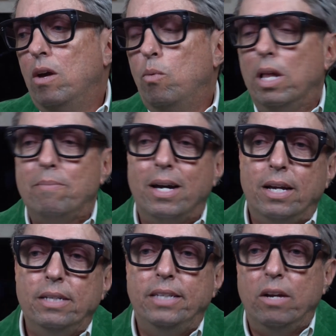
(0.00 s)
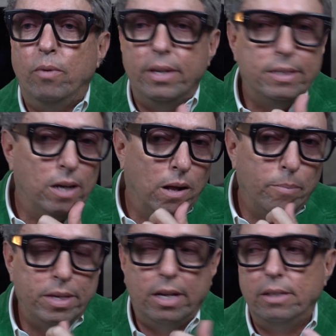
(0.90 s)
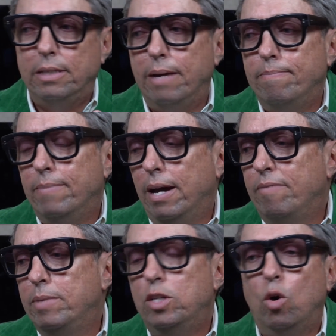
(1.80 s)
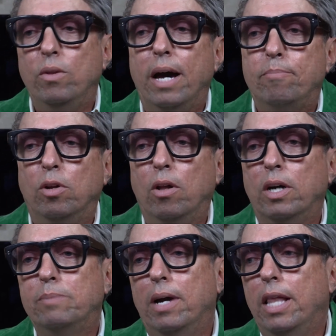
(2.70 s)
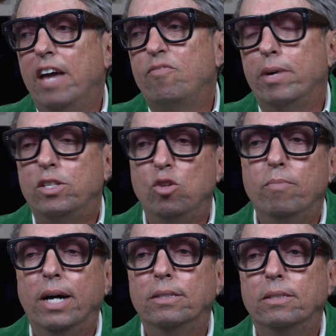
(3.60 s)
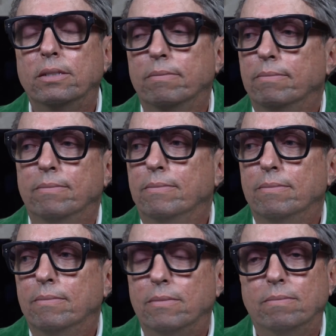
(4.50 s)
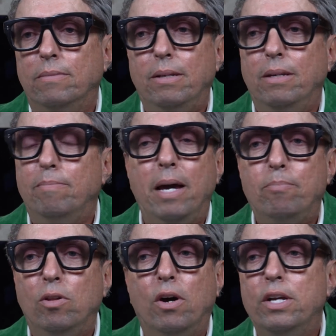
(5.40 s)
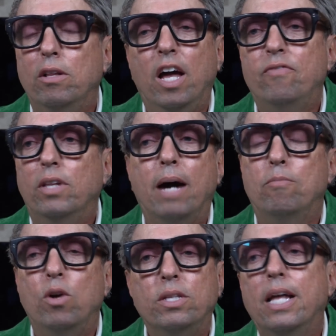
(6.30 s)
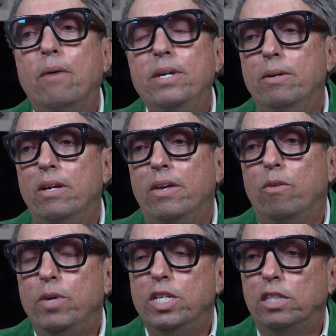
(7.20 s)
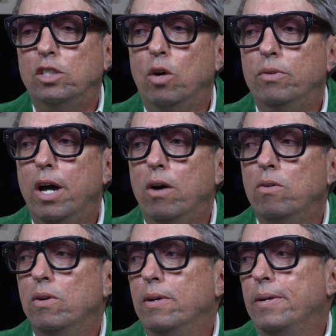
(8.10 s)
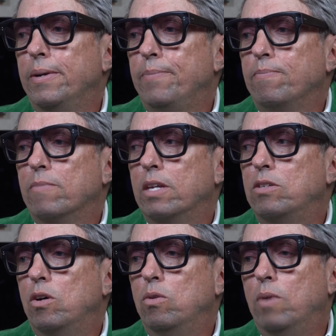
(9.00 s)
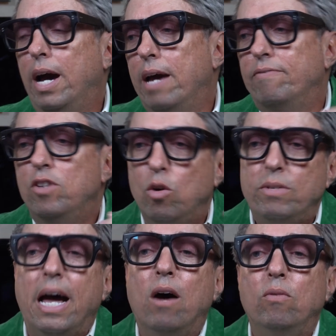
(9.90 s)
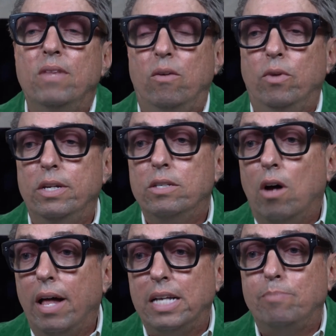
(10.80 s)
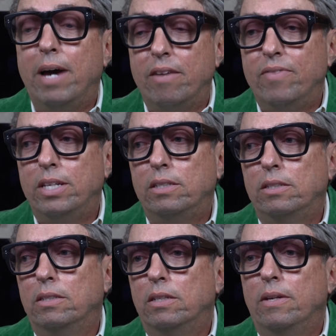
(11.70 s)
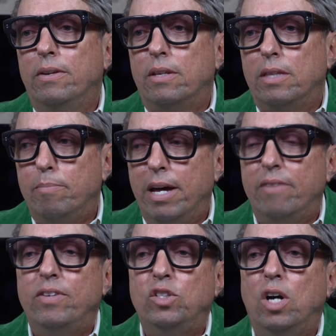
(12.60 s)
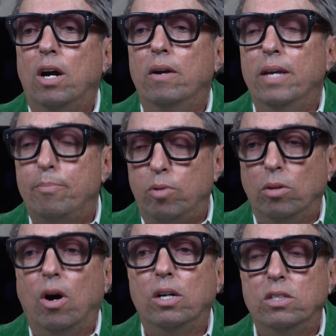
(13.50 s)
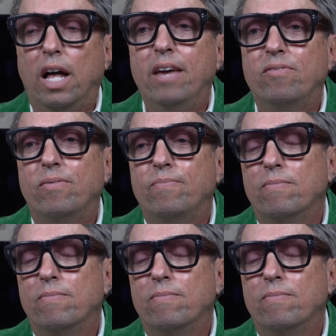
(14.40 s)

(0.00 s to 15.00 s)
well, I'm not going to take Riluzole because I, I've been told that prolongs my life by two months. It might prolong your life a lot more than that. We, we just don't know. So I have no doubt that Riluzole has benefits. The benefits are it prolongs life.